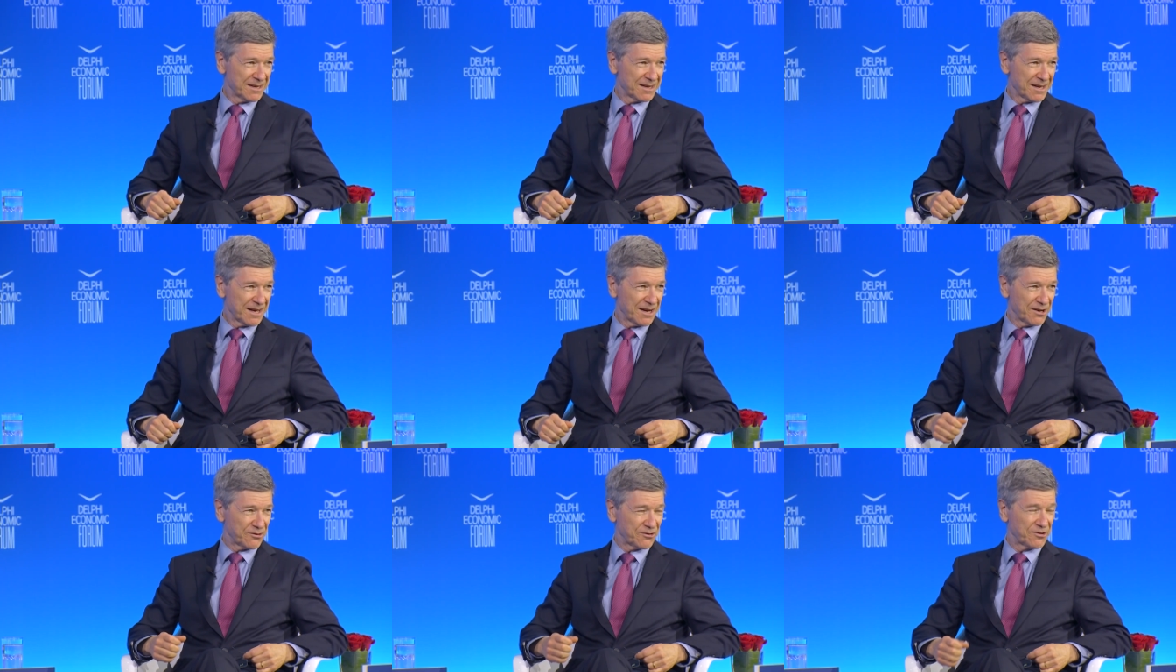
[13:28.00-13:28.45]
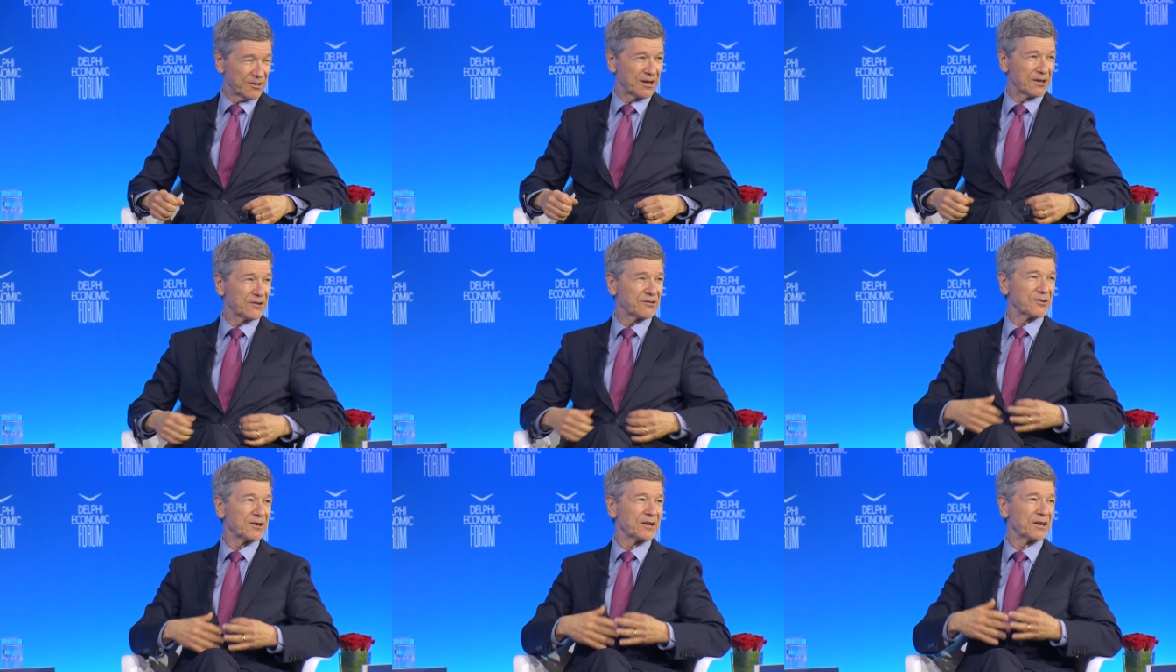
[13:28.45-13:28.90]
a
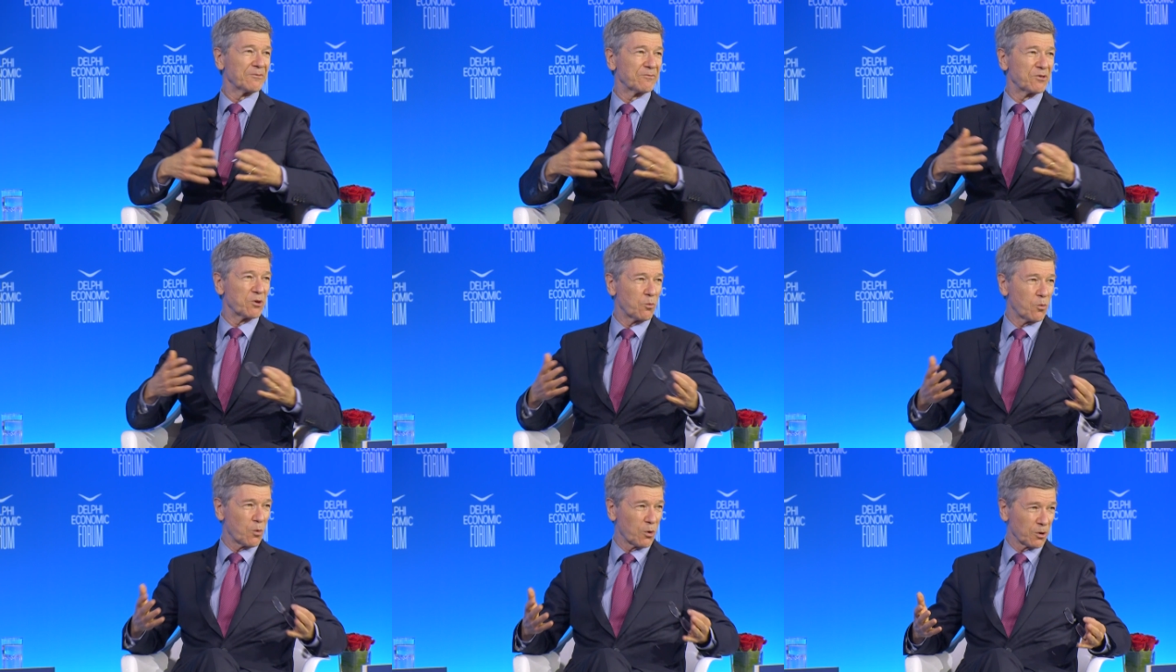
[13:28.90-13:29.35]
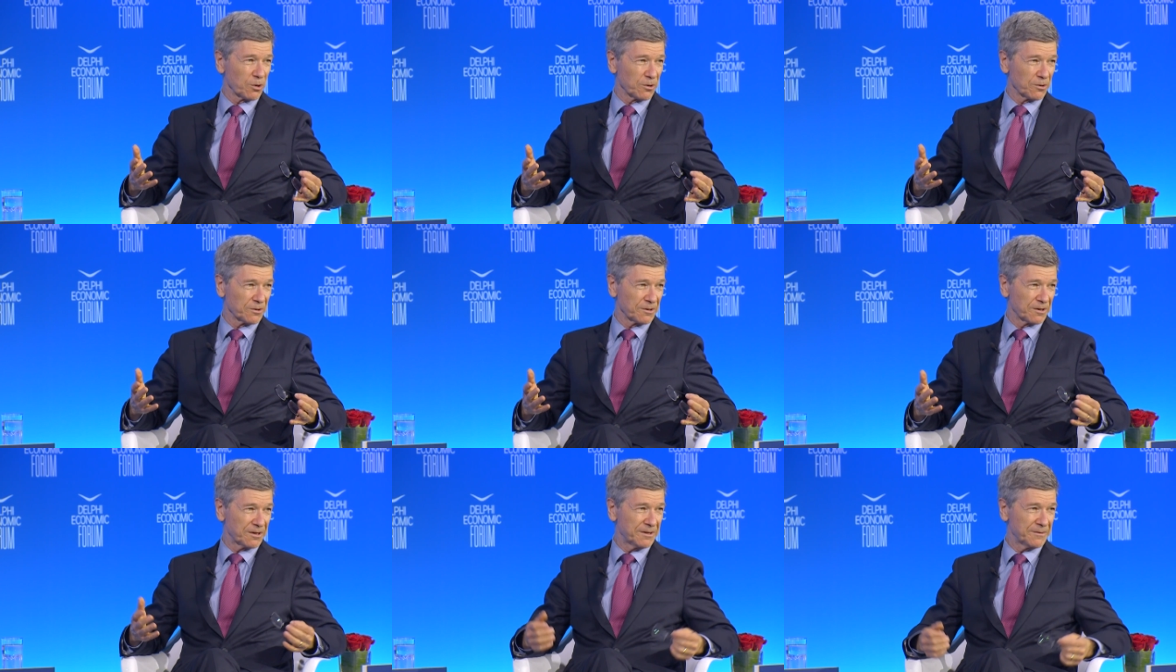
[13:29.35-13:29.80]
citizen of the
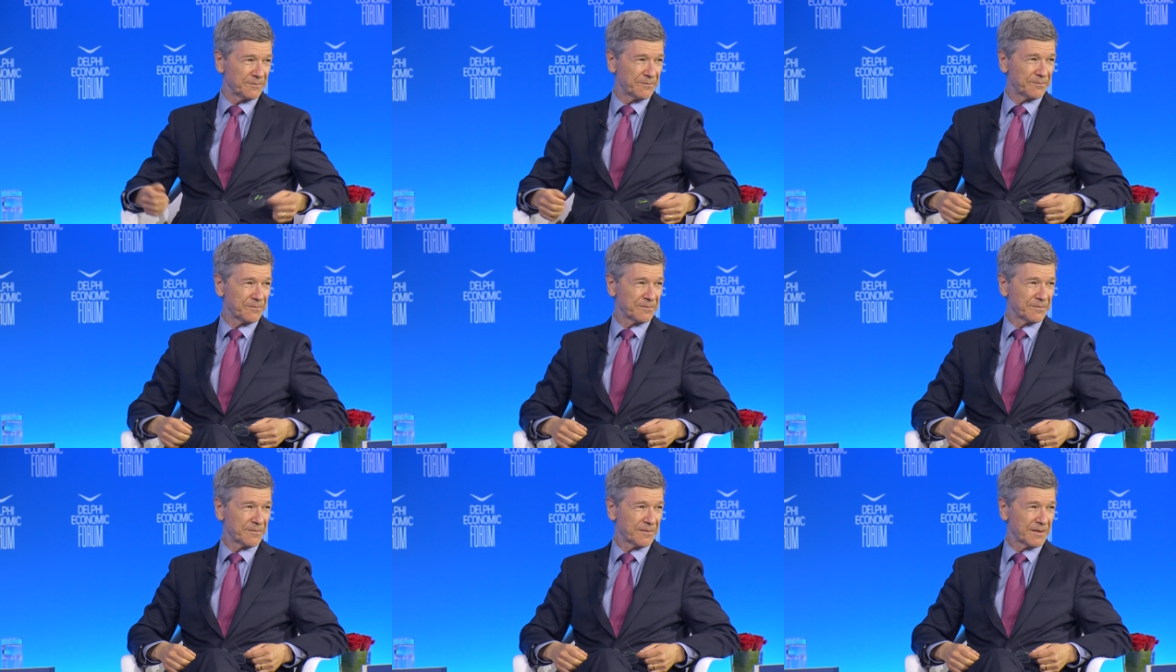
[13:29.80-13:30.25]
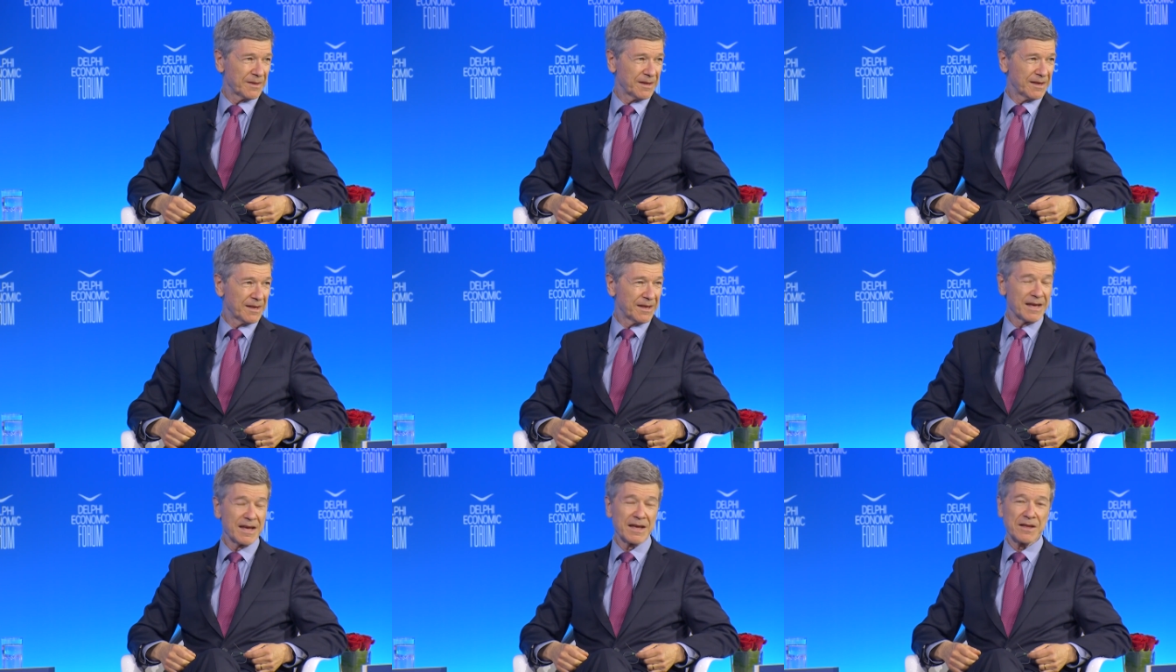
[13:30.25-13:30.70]
world.
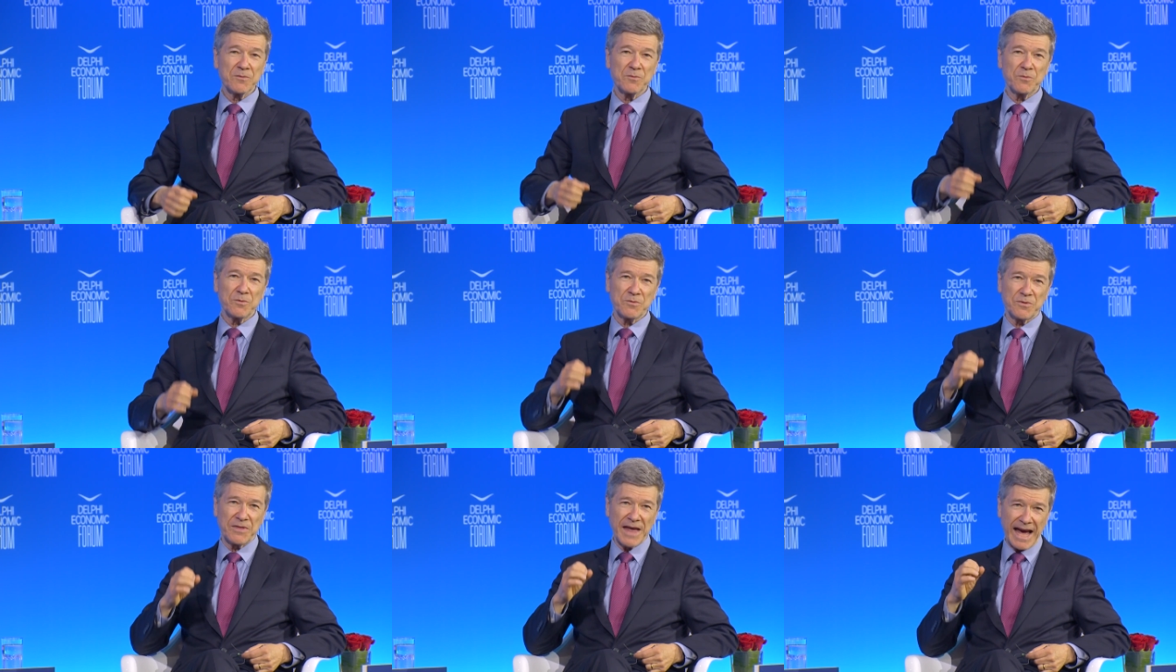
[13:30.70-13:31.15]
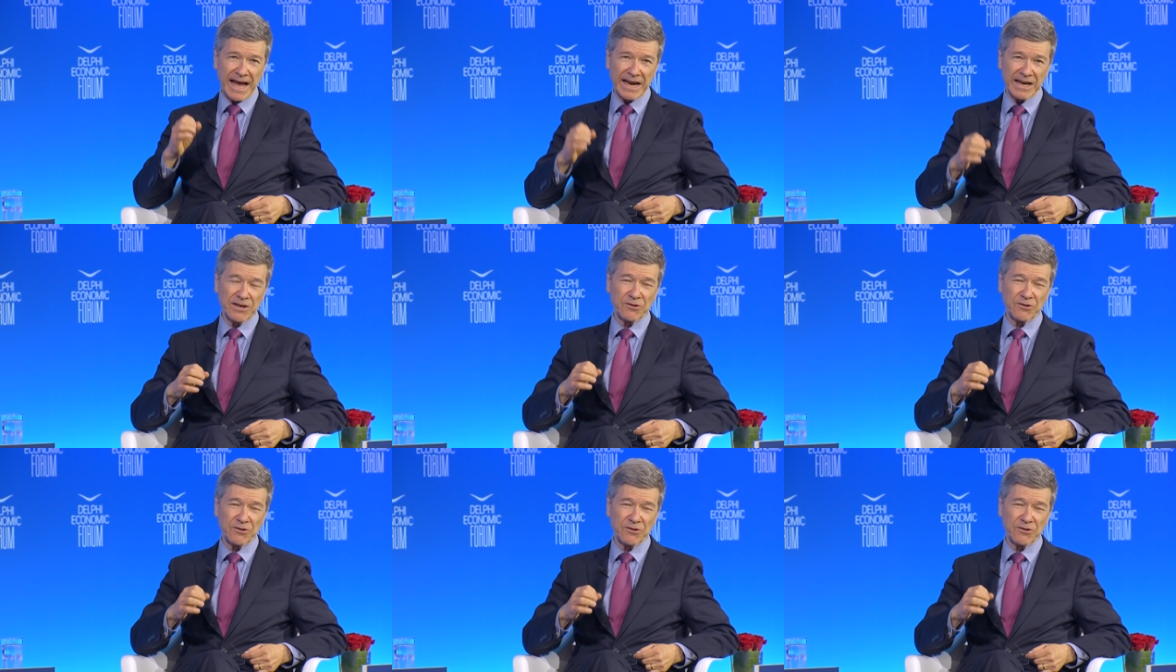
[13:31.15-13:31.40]
That